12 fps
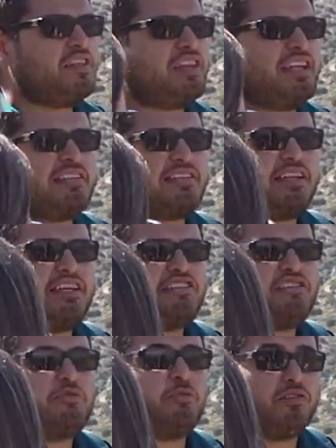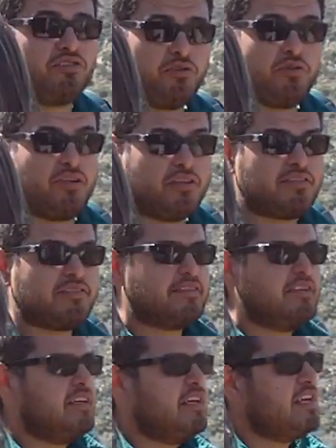then the next thing I do, we'll do this,
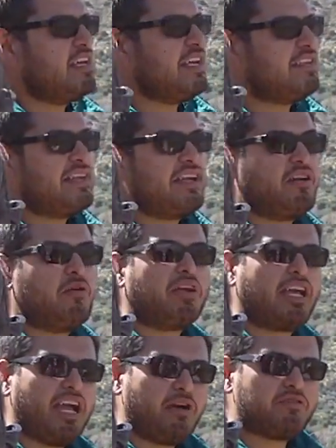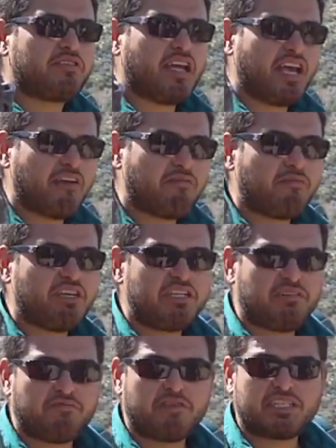is I go count every
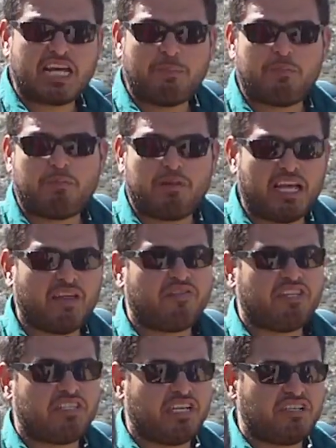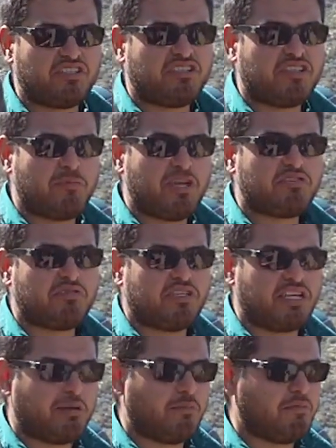different type of plant that touches the measuring
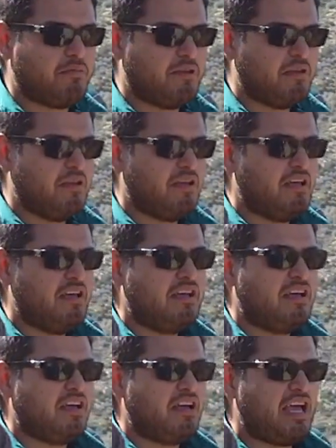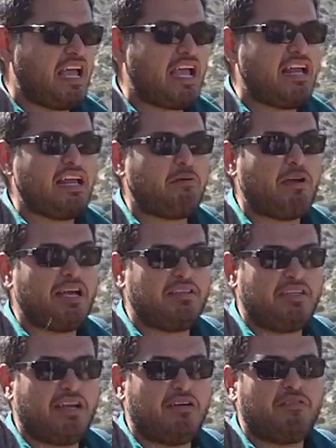tape. And I
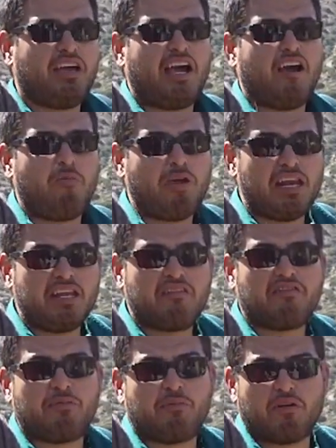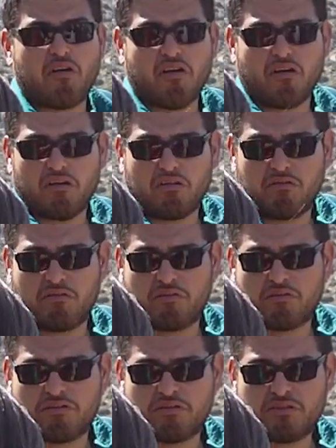write down how many of them there are.
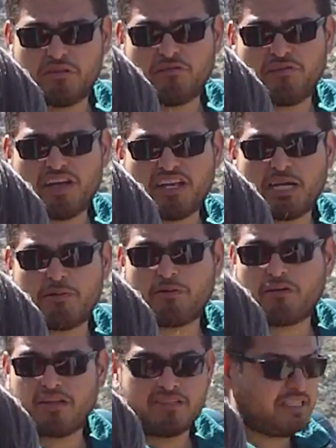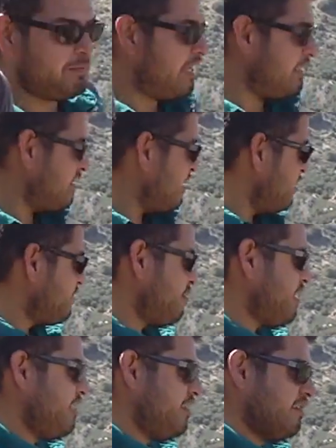So if I come across these manzanitas,
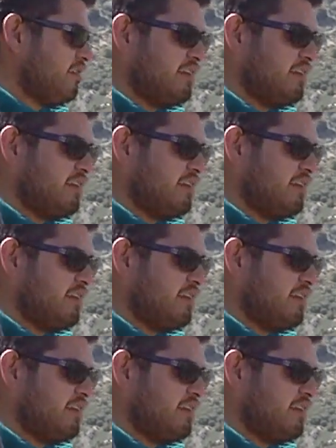right?